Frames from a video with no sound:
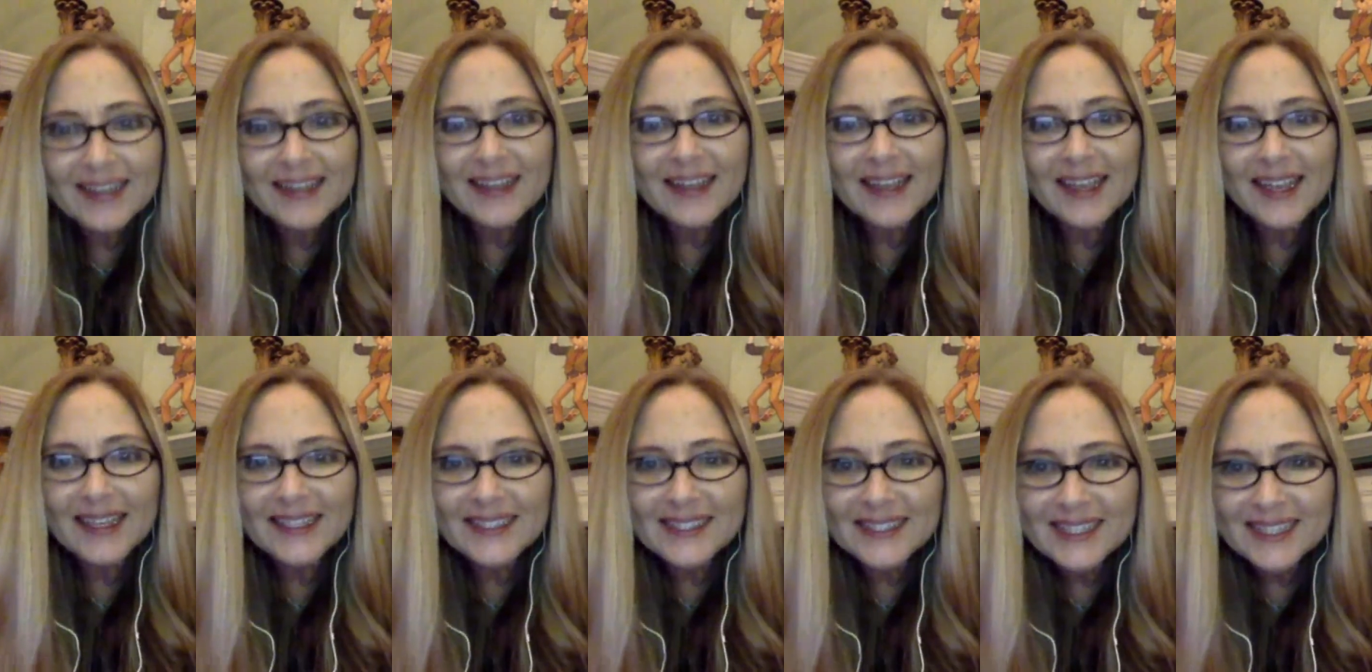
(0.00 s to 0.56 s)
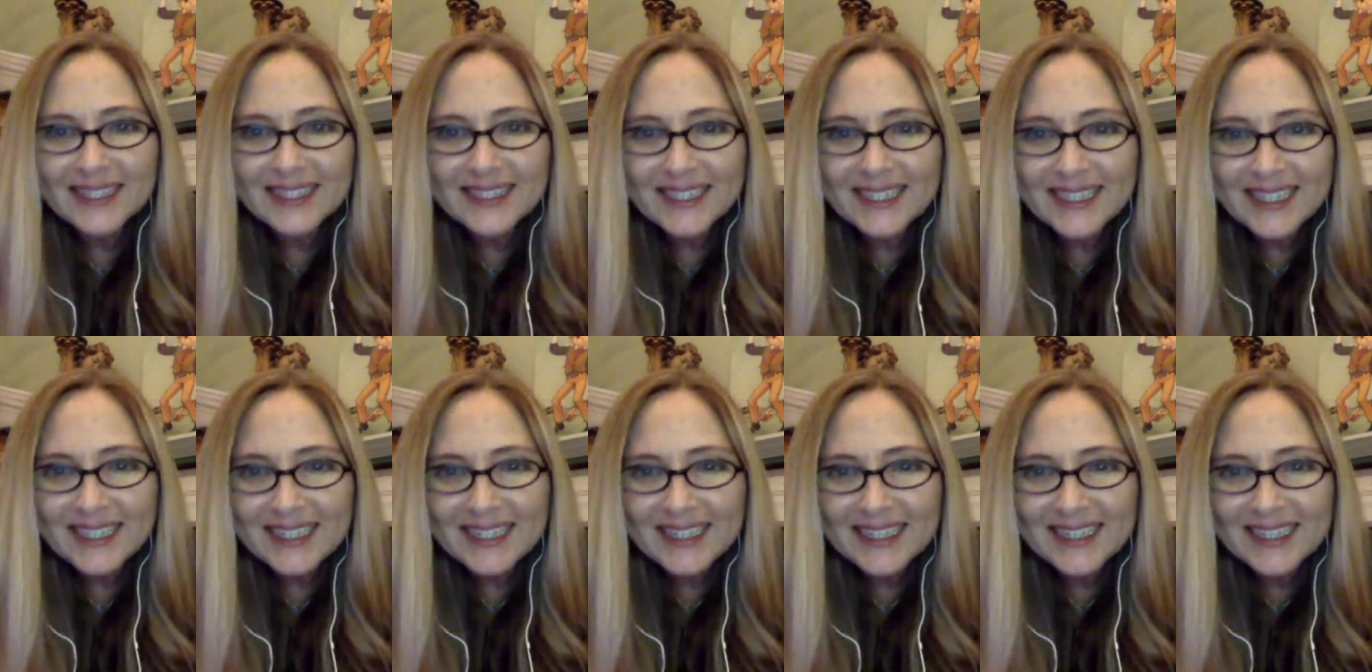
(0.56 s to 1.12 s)
Hey,
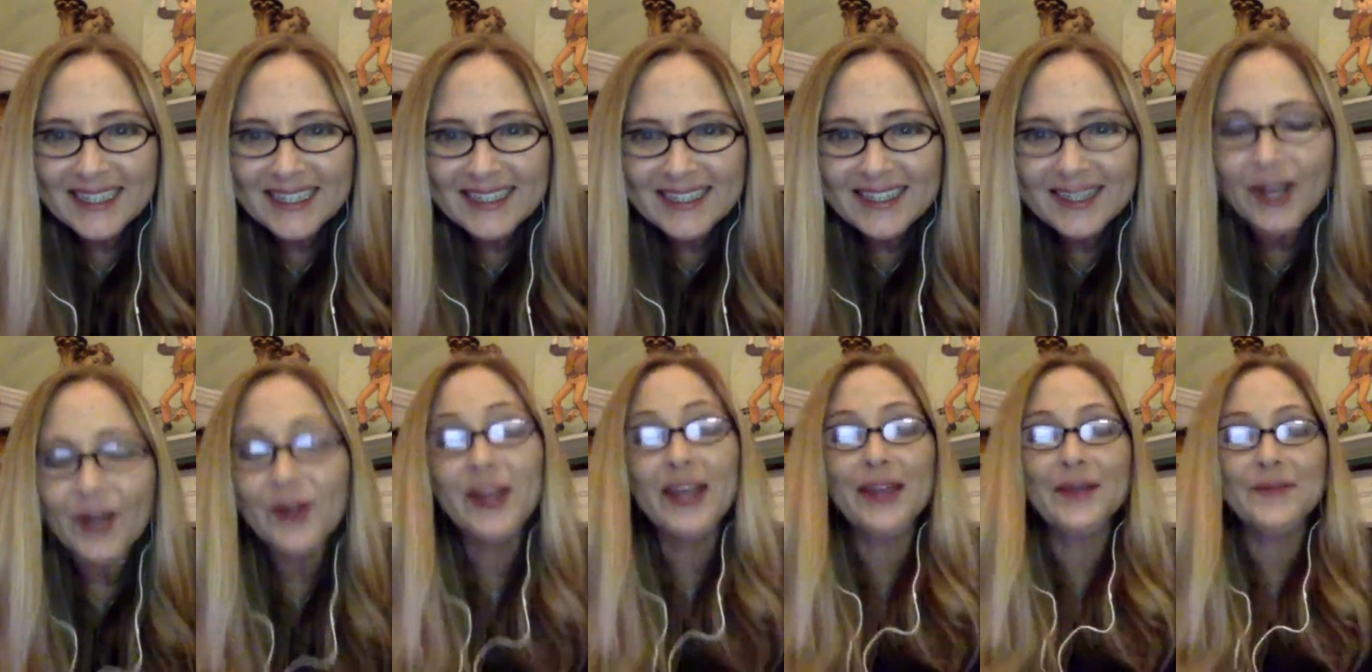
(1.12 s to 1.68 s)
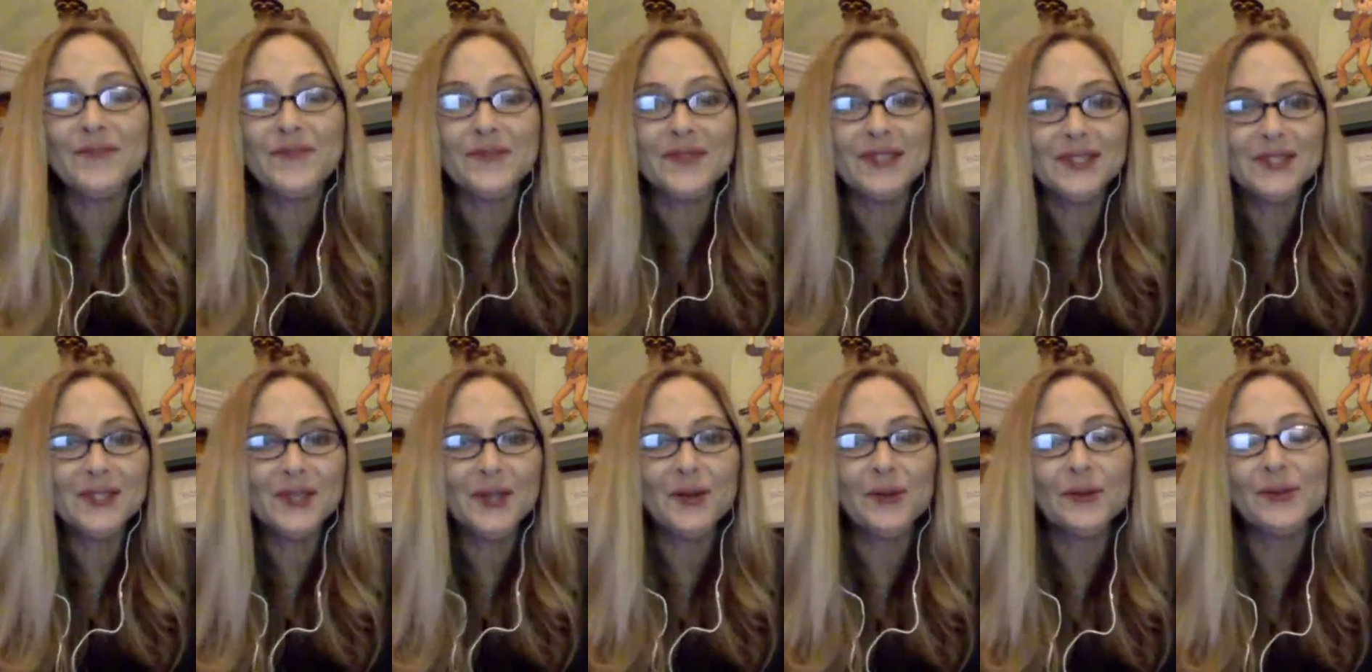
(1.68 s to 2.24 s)
Cindy. Okay,
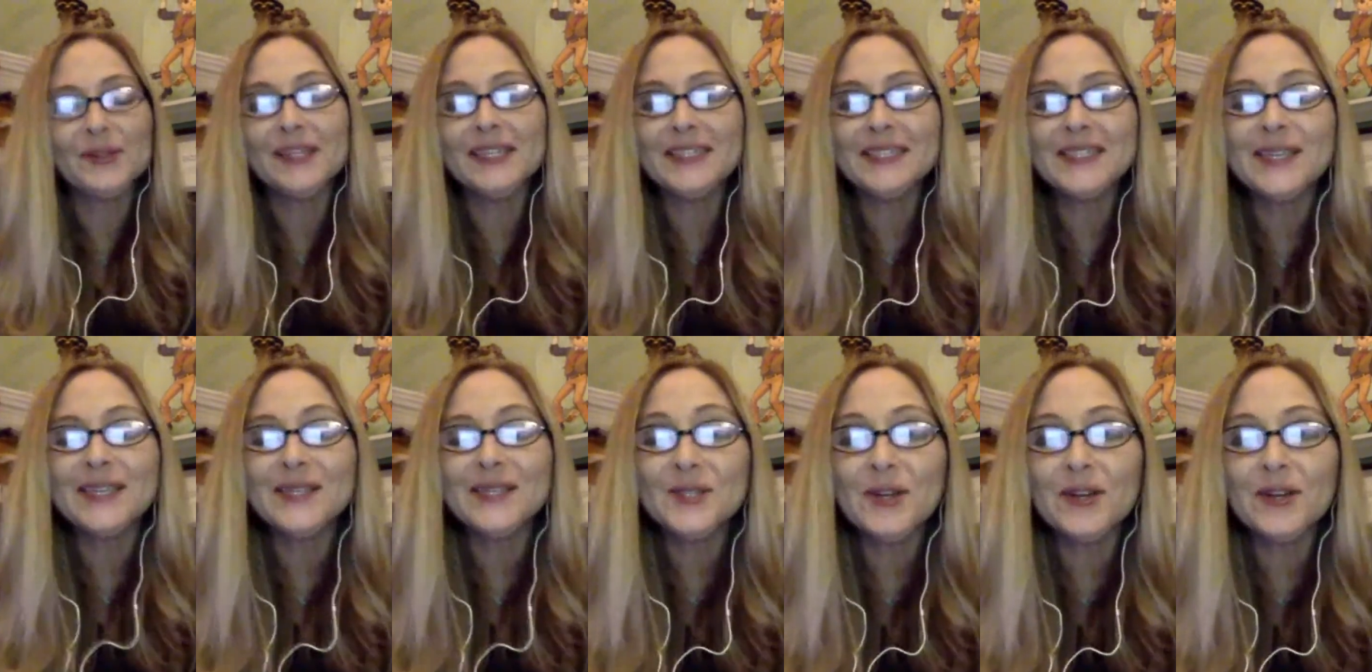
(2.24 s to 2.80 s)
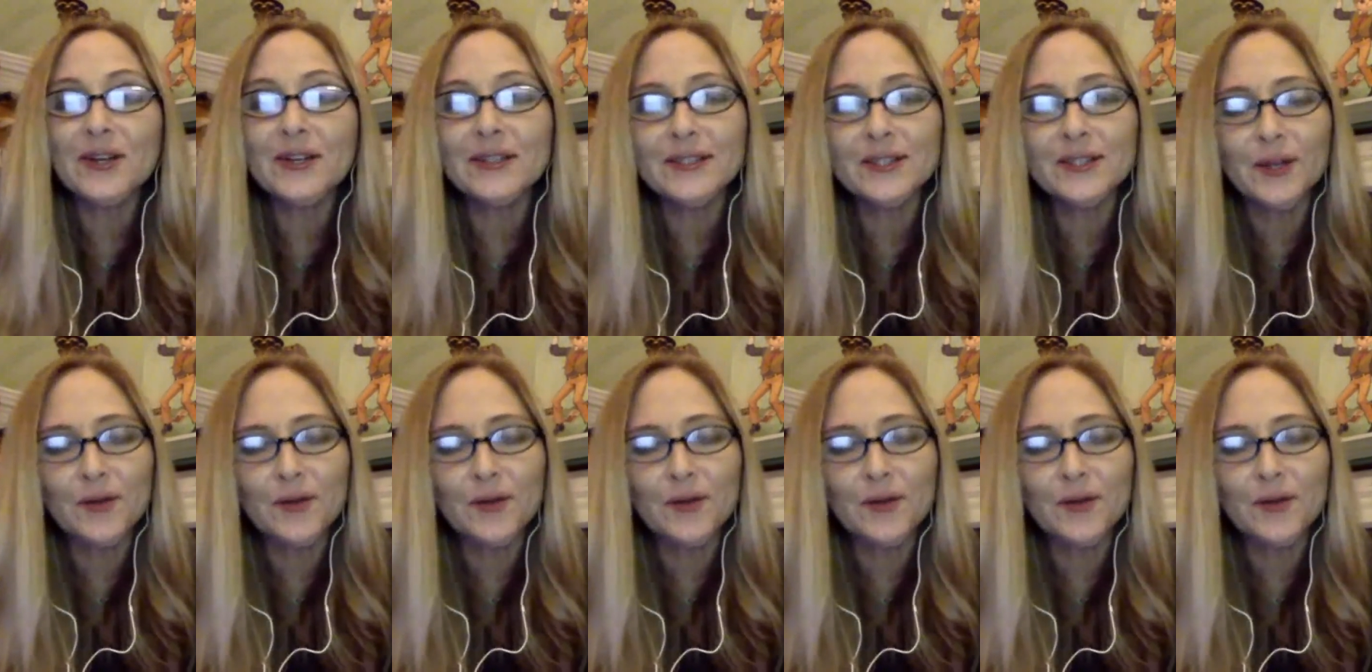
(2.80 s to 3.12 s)
so let's get started.